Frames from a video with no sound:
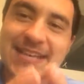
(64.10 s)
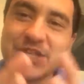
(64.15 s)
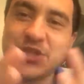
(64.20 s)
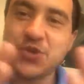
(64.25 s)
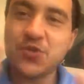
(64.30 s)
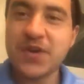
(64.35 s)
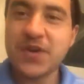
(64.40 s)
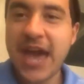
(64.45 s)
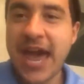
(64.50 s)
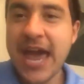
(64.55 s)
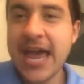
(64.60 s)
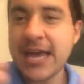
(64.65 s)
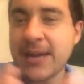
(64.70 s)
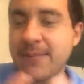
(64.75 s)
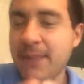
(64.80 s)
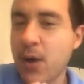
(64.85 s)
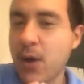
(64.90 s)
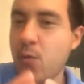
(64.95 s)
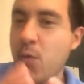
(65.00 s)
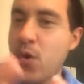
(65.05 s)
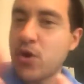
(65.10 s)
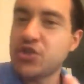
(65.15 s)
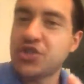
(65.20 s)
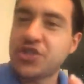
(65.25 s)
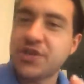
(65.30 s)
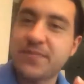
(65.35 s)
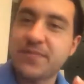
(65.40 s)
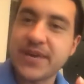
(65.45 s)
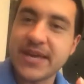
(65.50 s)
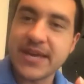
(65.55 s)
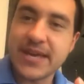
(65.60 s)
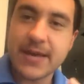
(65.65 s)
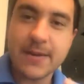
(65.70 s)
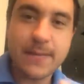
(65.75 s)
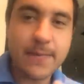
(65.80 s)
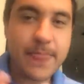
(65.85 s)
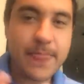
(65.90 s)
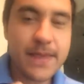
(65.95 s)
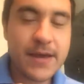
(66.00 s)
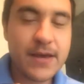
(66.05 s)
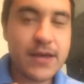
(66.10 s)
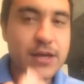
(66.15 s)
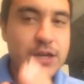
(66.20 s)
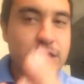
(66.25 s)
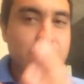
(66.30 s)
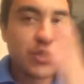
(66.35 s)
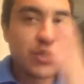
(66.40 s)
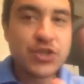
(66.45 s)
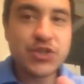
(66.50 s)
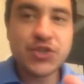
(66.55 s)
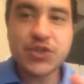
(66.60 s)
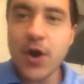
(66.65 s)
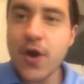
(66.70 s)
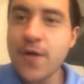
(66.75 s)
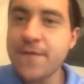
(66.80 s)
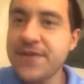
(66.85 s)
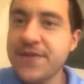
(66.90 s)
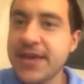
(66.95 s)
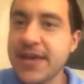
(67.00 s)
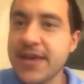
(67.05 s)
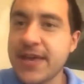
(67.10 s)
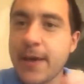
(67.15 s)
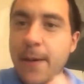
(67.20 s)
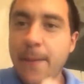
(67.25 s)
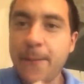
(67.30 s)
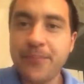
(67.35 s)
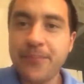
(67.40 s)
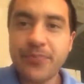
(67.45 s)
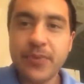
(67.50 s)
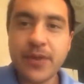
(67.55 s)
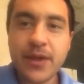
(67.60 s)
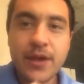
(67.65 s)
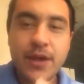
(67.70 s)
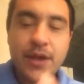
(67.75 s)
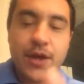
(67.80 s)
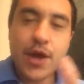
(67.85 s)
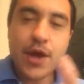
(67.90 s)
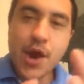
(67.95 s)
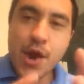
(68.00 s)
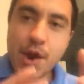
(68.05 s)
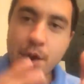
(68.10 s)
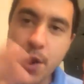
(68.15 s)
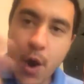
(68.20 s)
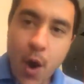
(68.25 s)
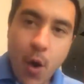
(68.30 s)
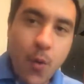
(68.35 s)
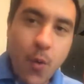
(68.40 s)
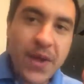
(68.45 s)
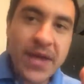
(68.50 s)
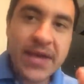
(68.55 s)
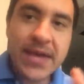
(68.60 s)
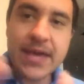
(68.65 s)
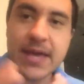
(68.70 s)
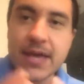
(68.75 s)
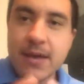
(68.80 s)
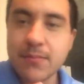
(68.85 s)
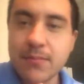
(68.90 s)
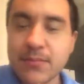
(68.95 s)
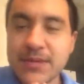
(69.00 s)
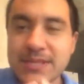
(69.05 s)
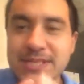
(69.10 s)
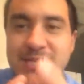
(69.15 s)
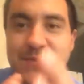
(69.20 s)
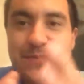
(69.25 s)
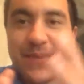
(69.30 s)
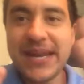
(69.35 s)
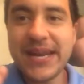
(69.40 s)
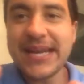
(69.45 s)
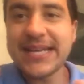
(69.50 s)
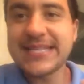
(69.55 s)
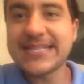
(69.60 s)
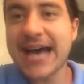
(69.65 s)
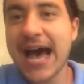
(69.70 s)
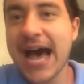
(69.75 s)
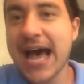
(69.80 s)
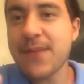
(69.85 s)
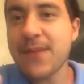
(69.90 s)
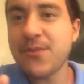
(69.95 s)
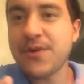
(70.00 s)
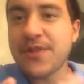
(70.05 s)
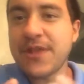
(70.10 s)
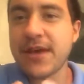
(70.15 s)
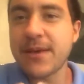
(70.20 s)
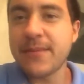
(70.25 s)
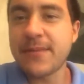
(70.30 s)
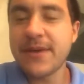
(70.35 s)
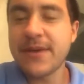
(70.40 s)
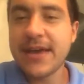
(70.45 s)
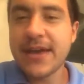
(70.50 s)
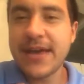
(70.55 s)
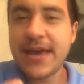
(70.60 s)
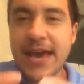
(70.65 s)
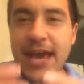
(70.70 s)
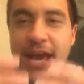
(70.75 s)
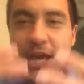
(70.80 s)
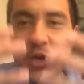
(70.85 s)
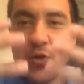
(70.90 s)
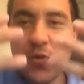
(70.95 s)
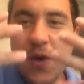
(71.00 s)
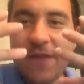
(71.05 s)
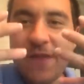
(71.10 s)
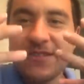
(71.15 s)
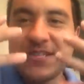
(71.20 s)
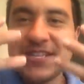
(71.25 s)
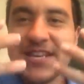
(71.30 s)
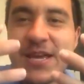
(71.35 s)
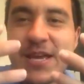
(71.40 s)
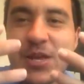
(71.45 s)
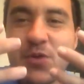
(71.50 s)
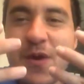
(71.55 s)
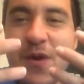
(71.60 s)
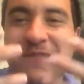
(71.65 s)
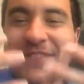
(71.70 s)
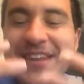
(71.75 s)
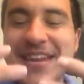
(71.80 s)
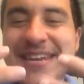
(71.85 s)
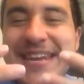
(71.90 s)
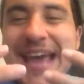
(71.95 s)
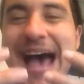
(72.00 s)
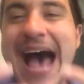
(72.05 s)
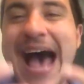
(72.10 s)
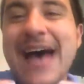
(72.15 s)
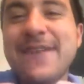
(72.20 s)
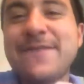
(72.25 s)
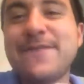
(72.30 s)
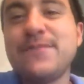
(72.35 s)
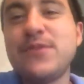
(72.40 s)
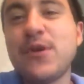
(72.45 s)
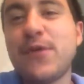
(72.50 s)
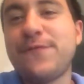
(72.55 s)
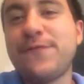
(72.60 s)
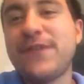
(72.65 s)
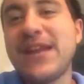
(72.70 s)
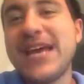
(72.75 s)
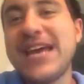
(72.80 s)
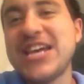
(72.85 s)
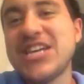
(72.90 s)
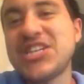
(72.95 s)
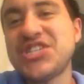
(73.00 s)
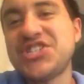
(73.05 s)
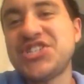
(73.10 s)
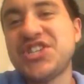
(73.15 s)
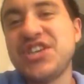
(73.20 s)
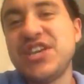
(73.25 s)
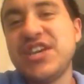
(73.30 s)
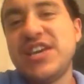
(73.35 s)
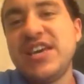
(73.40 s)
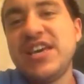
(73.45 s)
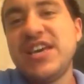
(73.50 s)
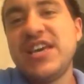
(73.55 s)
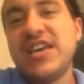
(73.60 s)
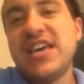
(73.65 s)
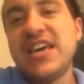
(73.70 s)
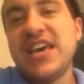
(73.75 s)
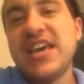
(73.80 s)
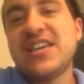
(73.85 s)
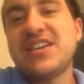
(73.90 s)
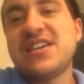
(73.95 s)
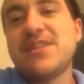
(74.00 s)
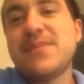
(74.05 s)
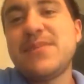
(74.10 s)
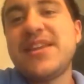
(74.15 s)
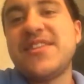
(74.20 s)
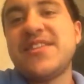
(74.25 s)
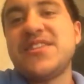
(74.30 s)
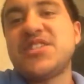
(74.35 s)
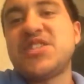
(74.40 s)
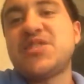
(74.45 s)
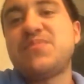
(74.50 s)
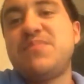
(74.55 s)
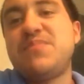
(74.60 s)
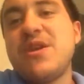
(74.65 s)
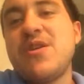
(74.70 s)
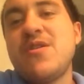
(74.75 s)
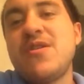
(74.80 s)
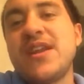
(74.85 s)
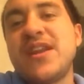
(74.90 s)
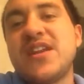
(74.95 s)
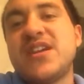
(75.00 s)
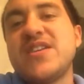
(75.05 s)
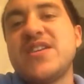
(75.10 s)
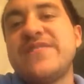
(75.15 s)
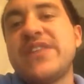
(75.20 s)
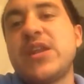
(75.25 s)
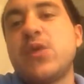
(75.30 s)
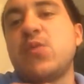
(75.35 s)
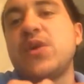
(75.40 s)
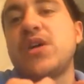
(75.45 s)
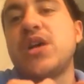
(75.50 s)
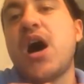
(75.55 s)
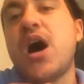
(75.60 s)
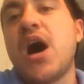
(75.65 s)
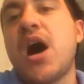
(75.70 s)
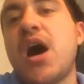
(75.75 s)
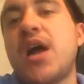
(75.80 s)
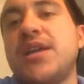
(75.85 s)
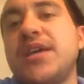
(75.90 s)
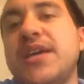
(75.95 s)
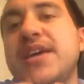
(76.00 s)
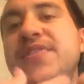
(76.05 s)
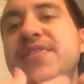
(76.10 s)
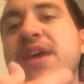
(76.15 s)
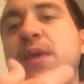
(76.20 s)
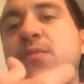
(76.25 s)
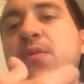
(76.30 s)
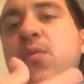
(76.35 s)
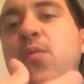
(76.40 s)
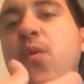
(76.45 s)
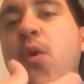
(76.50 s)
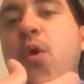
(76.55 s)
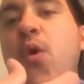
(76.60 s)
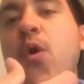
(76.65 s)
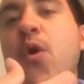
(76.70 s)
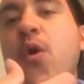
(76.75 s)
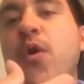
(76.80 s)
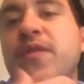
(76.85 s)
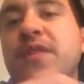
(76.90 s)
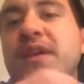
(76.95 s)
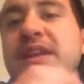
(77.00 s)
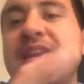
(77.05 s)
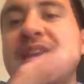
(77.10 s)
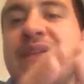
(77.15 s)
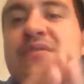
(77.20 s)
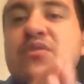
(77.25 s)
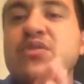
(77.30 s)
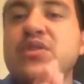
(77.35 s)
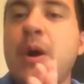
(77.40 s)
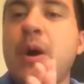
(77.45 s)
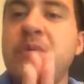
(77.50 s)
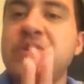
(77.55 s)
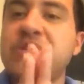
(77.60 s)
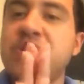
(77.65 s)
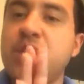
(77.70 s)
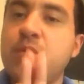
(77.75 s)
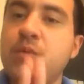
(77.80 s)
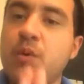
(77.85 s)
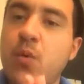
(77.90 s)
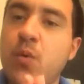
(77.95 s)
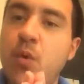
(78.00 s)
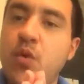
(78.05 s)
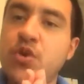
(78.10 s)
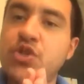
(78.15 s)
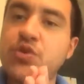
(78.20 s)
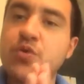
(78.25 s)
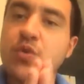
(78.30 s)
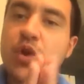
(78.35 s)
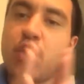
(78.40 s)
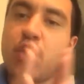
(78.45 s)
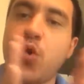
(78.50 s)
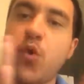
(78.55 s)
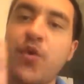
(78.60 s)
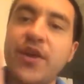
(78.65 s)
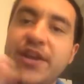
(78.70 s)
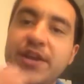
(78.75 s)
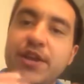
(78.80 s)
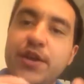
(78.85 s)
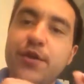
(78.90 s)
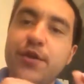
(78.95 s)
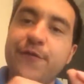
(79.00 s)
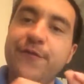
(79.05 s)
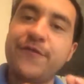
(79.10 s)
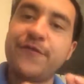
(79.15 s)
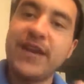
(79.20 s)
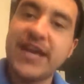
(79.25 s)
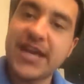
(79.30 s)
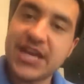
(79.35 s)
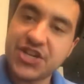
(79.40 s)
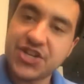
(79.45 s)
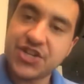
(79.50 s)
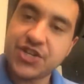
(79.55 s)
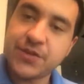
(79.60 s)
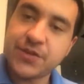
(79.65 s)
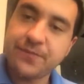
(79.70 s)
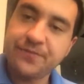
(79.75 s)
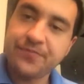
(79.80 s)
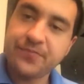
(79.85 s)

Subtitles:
that you gain by worshiping him, serving him, knowing him, spending time with him. And you have to die from your flesh and come into the spirit and covenant with God to get that reward. The devil's always going to reward you according to your flesh.